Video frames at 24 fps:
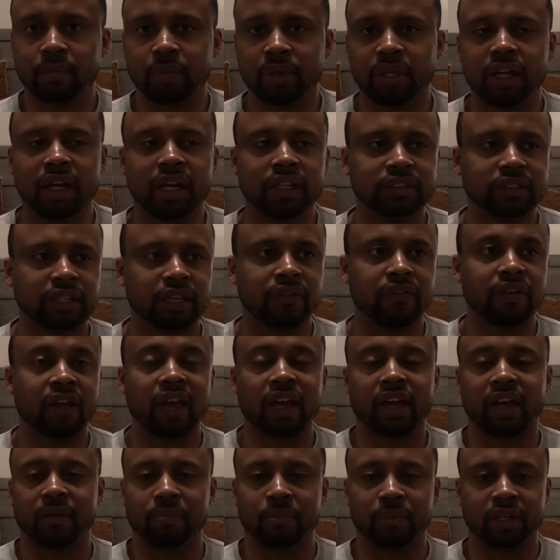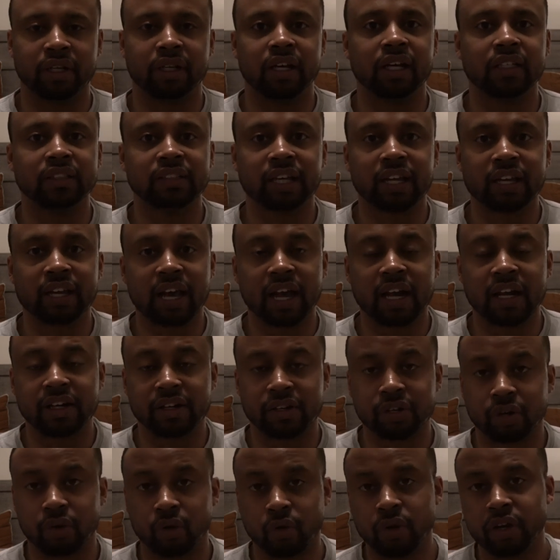Because I got a
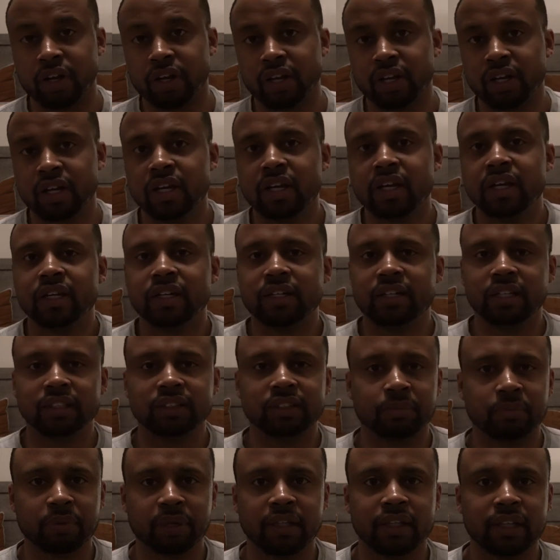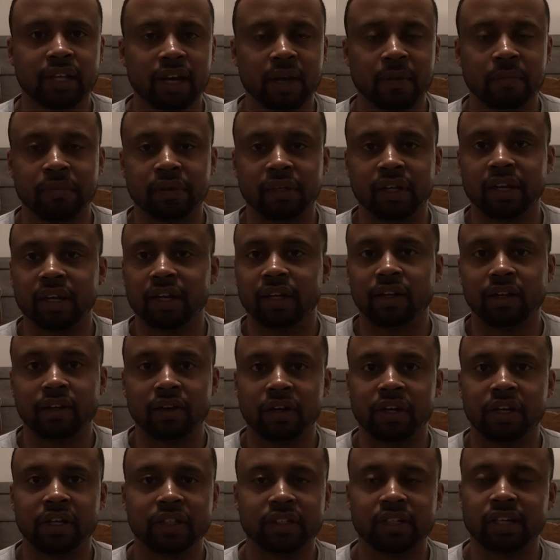degree doesn't mean that I'm done learning.